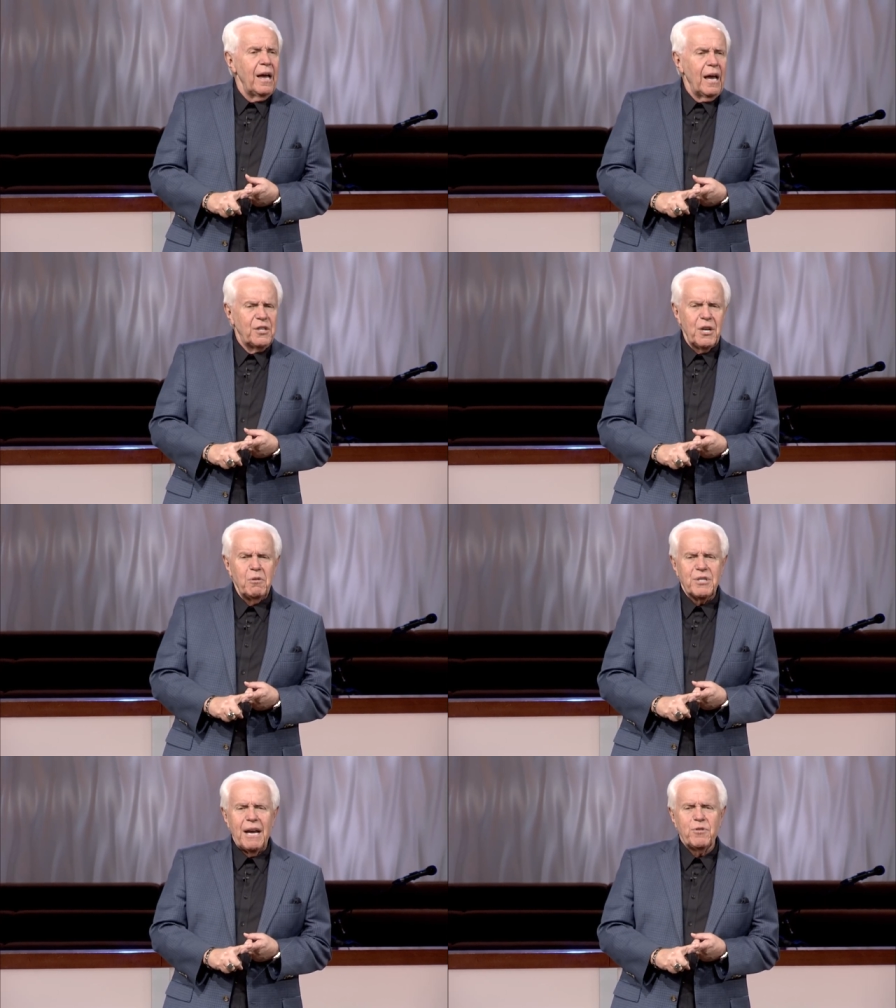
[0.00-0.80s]
and she
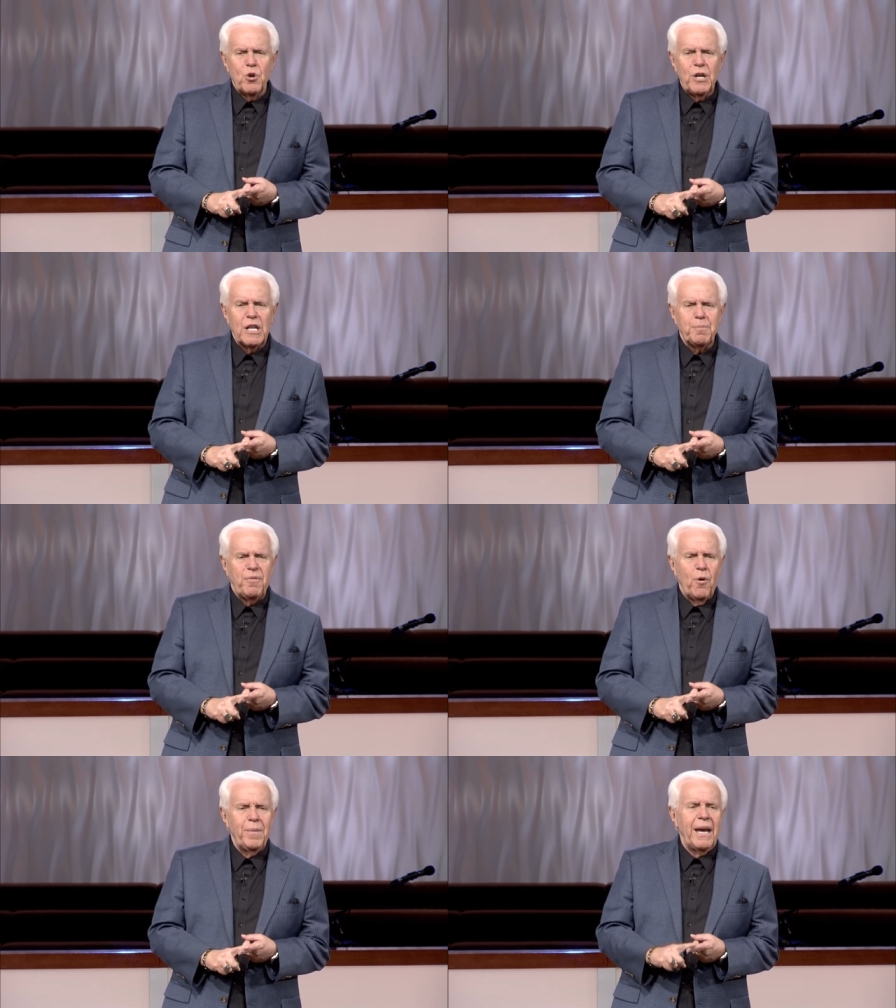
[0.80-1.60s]
was saved two years
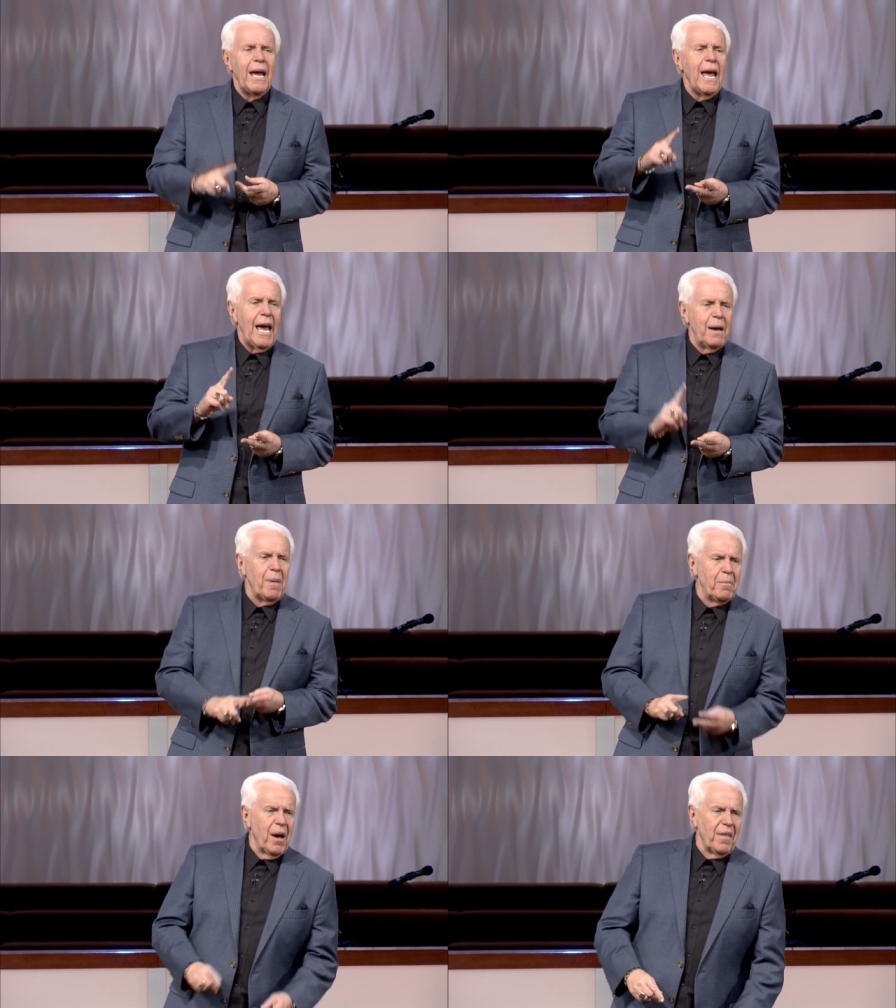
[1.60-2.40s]
before me, and my
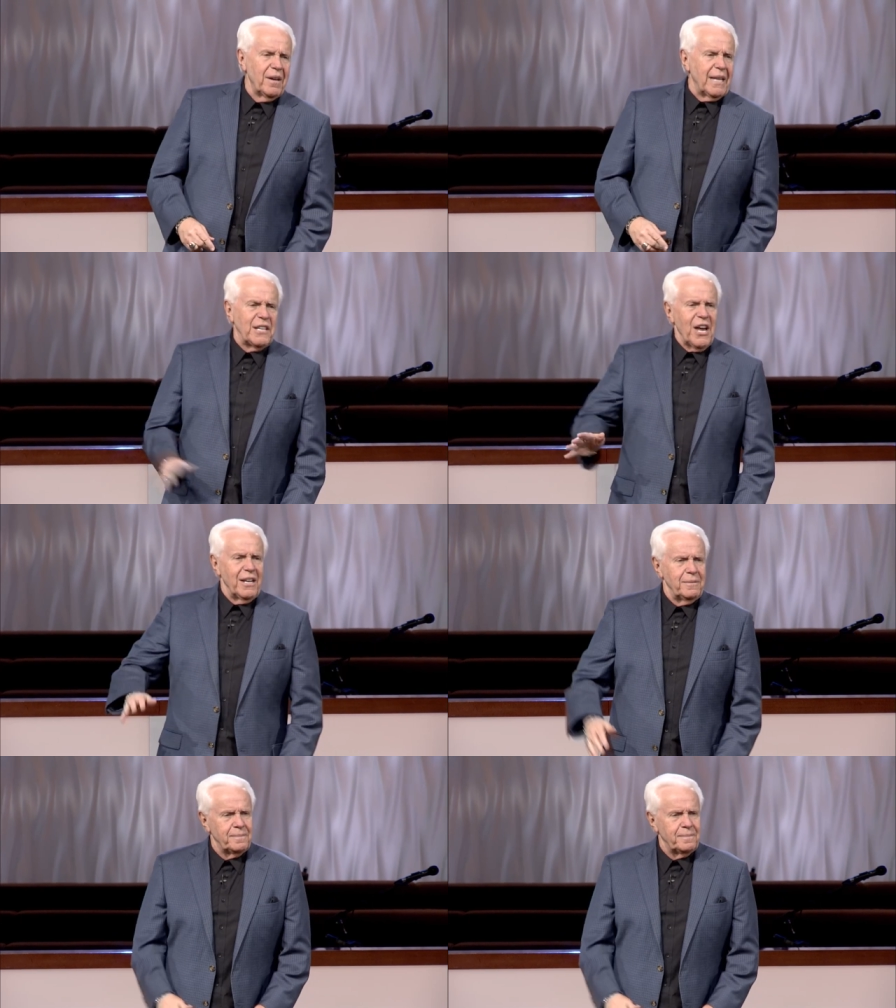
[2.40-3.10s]
mother. That's it.